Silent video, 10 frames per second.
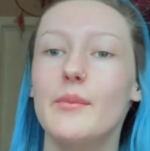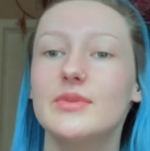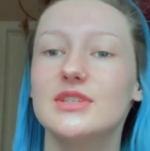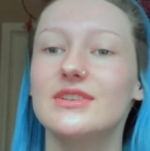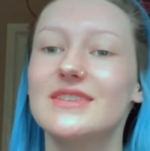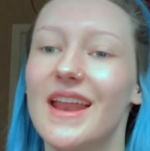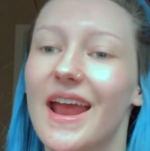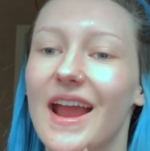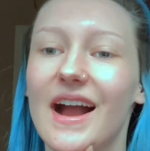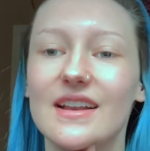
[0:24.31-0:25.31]
So
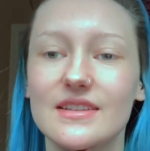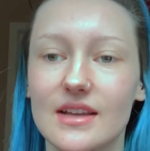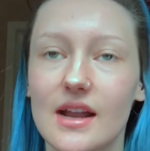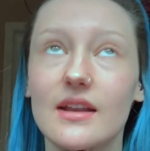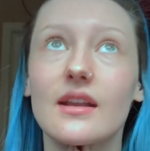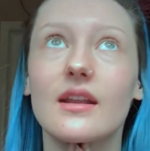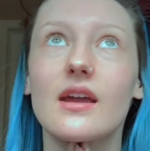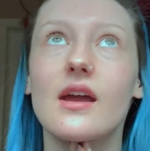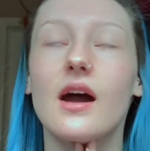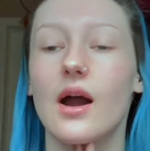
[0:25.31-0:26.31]
today I decided
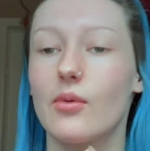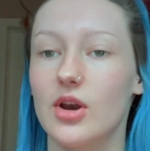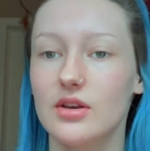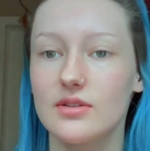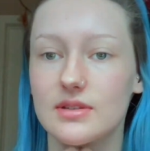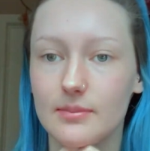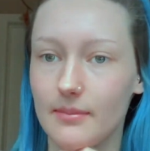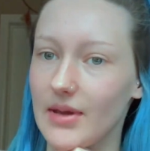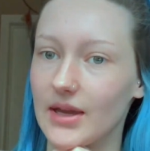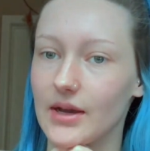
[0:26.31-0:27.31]
I want to do
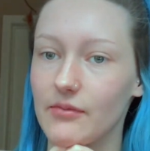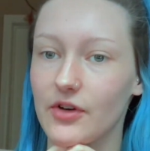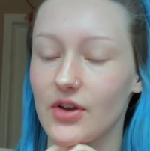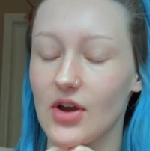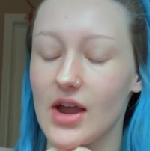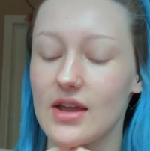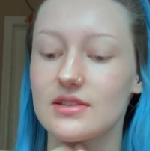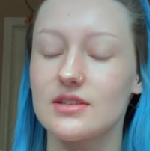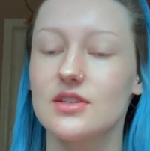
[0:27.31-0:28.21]
some makeup for you guys.